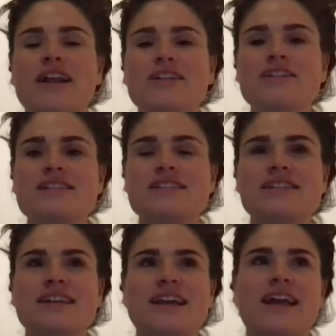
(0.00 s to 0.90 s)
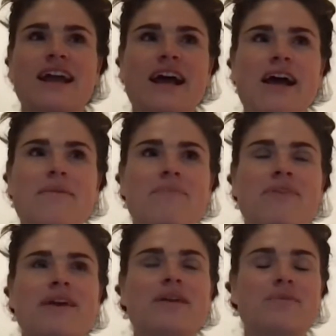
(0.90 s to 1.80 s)
just,
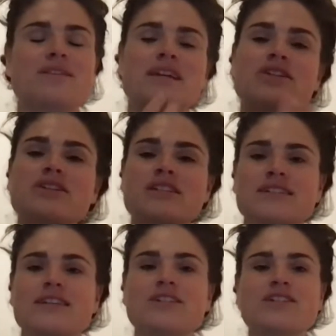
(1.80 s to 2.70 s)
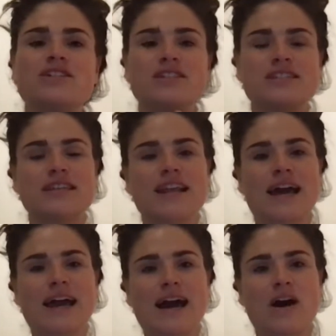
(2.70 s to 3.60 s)
it was interesting just to see
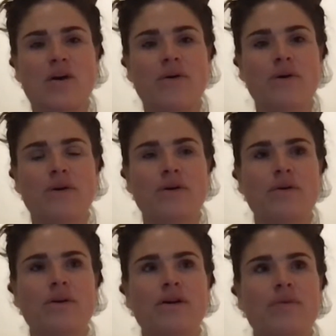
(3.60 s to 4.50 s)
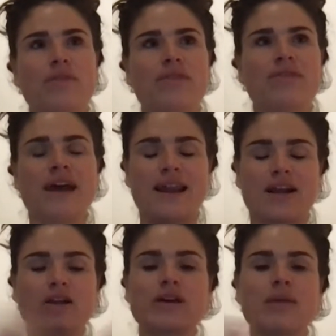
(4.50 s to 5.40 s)
like how that,
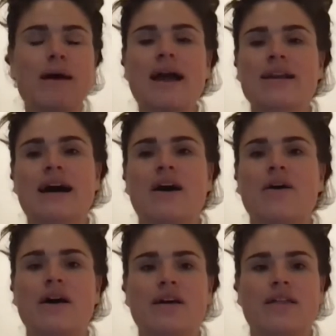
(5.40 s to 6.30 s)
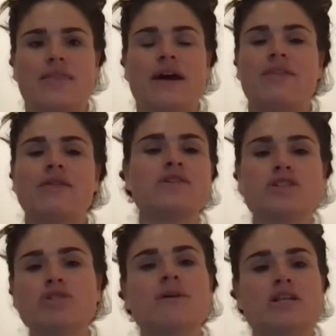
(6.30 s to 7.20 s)
like looking back now, that there was
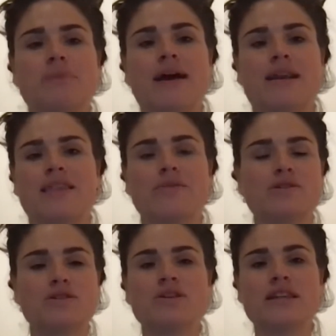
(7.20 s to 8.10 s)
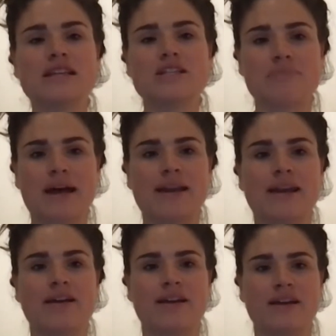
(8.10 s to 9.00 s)
too much panic. There was no need to
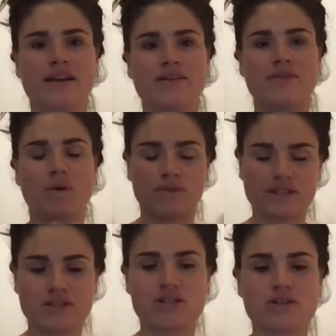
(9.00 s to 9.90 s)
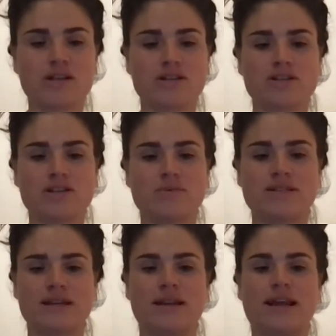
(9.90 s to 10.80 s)
panic for the situation she
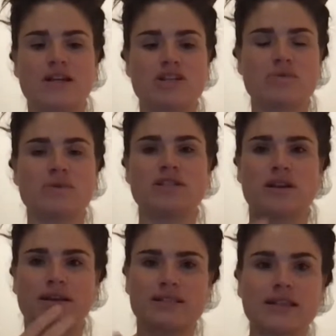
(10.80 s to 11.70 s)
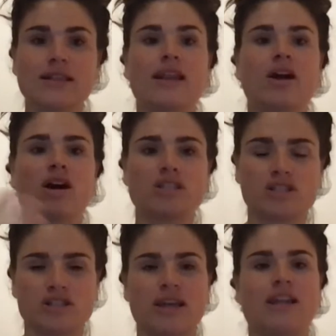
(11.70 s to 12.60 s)
was in. Like, she was still getting
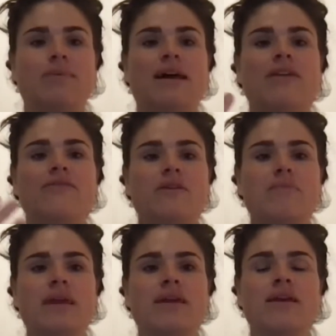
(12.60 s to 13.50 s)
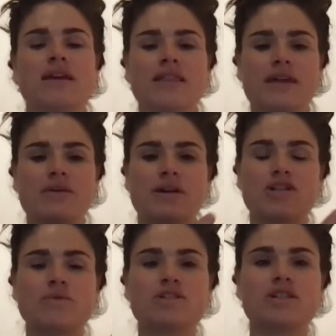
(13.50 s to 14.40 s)
oxygenated blood from me.
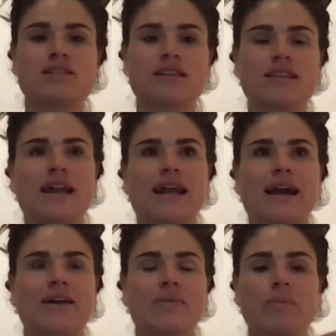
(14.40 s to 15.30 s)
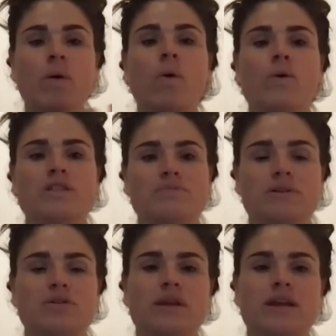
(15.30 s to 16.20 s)
She was just in that like pause
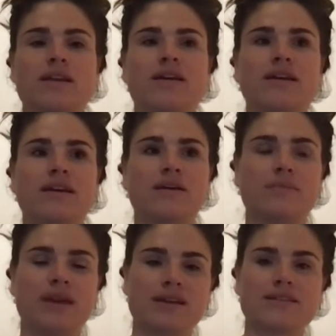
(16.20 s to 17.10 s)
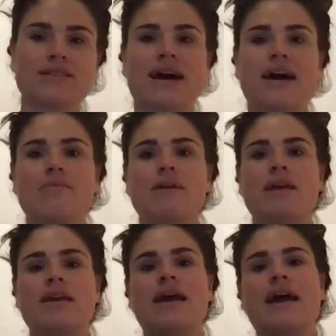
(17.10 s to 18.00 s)
between being inside
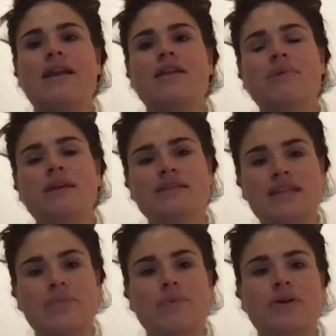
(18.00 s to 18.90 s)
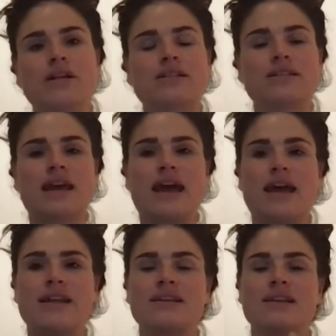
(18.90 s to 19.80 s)
me and being separate.
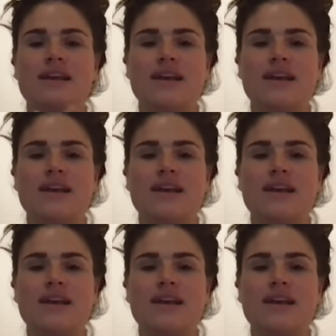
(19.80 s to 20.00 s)
And